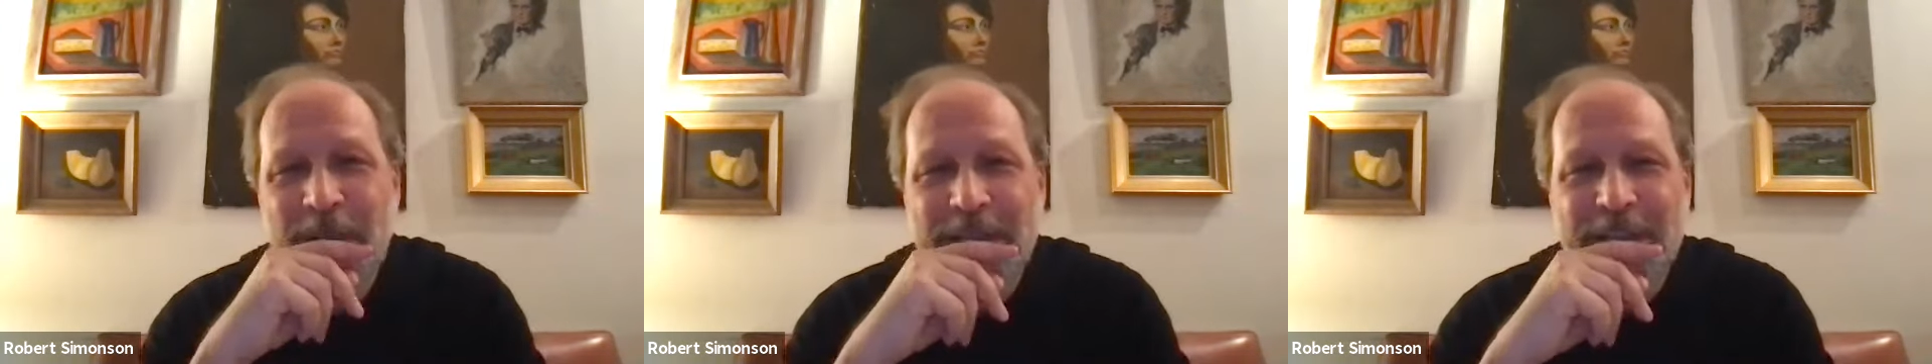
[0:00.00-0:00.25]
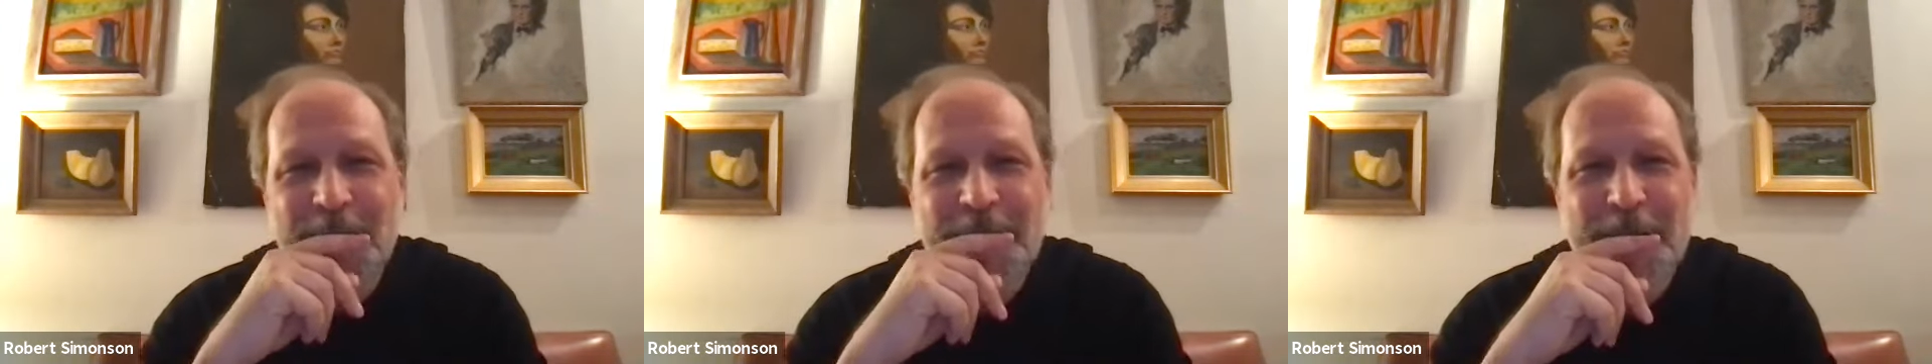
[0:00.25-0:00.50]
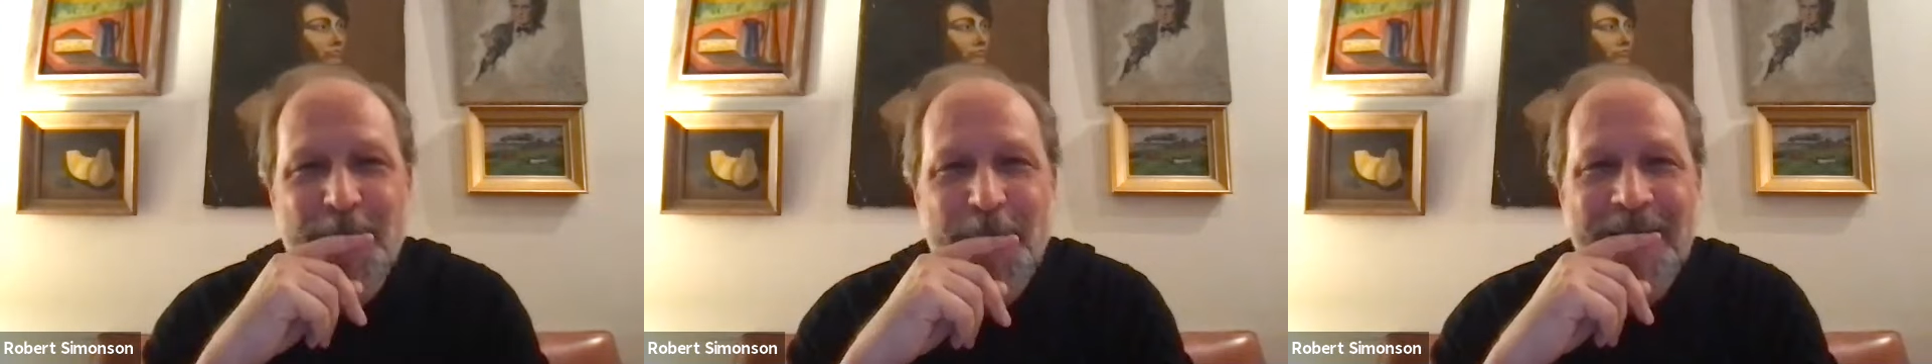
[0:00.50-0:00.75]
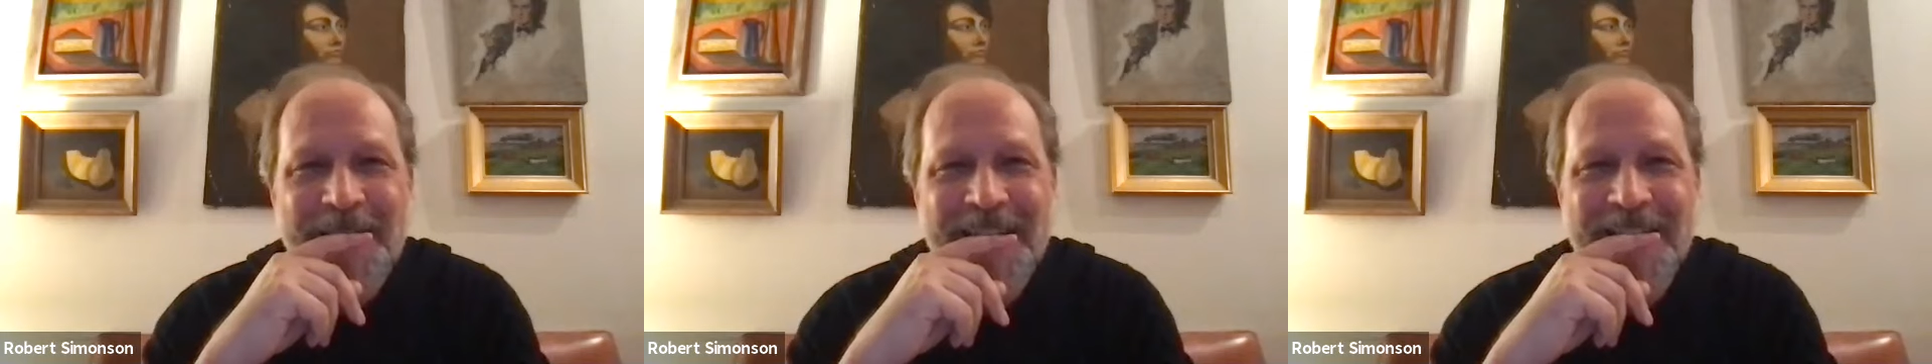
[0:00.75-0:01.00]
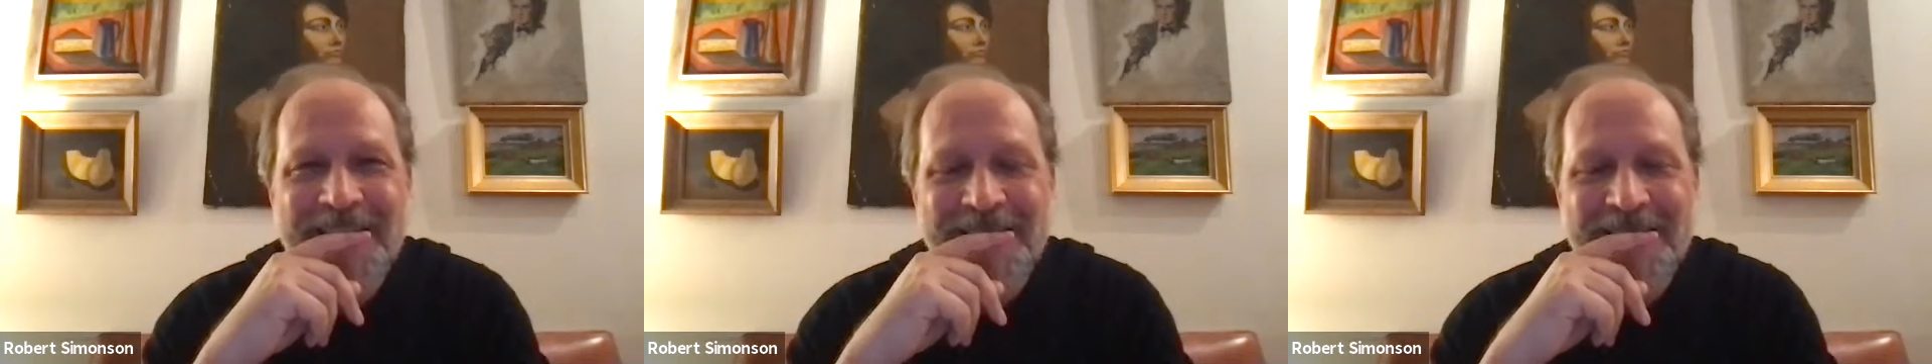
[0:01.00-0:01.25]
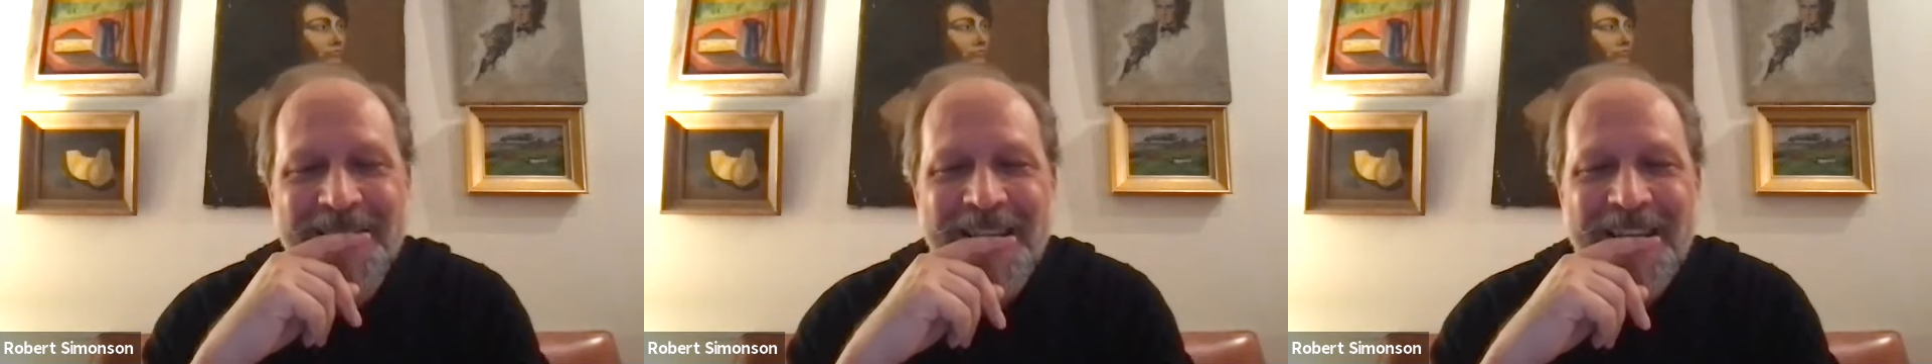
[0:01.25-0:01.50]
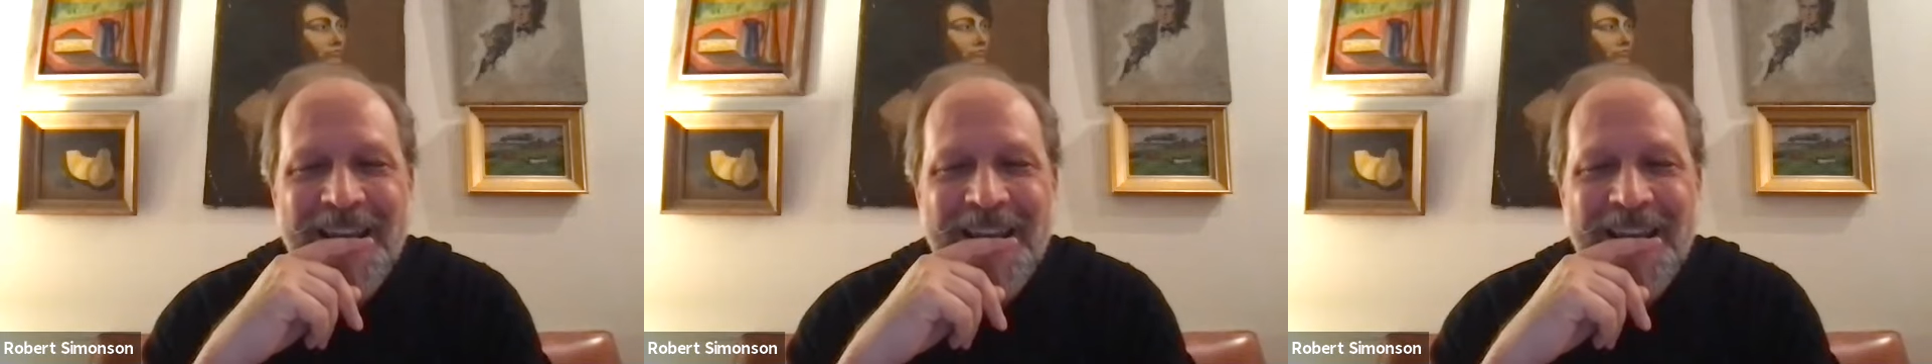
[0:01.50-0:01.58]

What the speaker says: reached out to bartenders